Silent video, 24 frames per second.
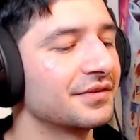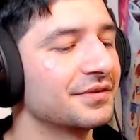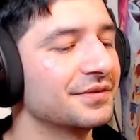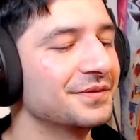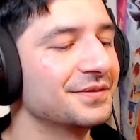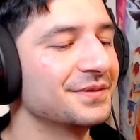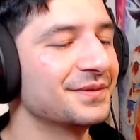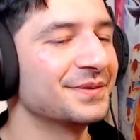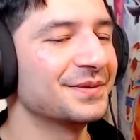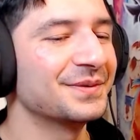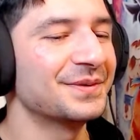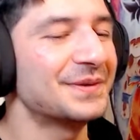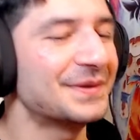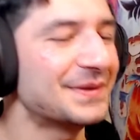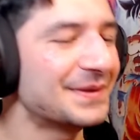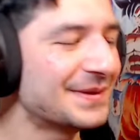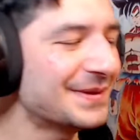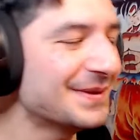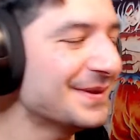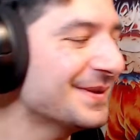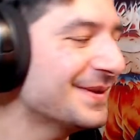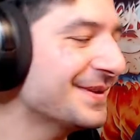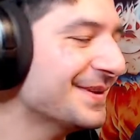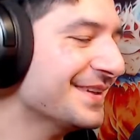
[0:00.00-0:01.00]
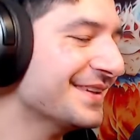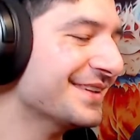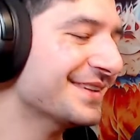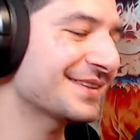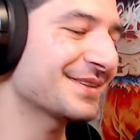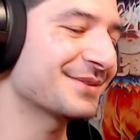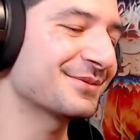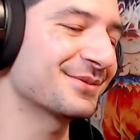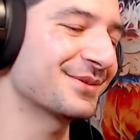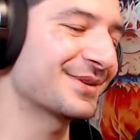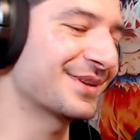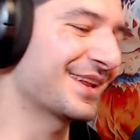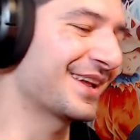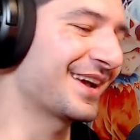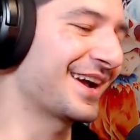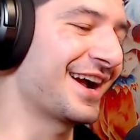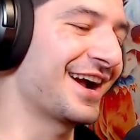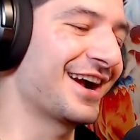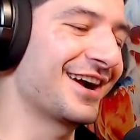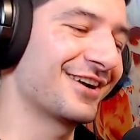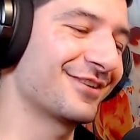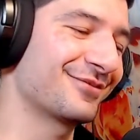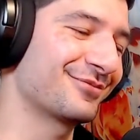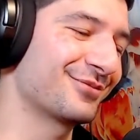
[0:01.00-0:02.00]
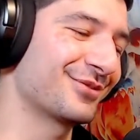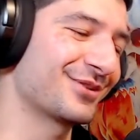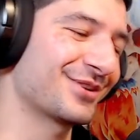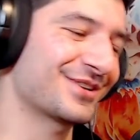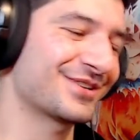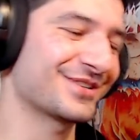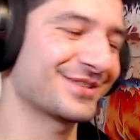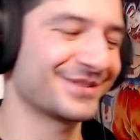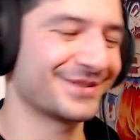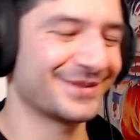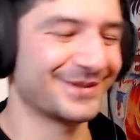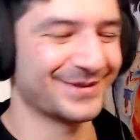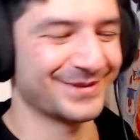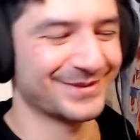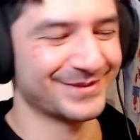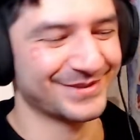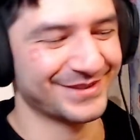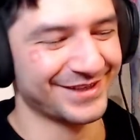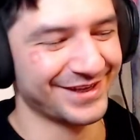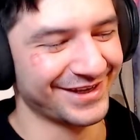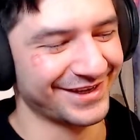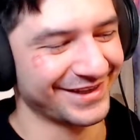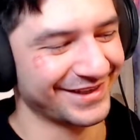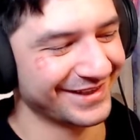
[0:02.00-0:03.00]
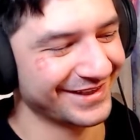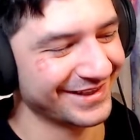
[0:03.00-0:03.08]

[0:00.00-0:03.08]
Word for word: we like hard workers, you know what I'm saying?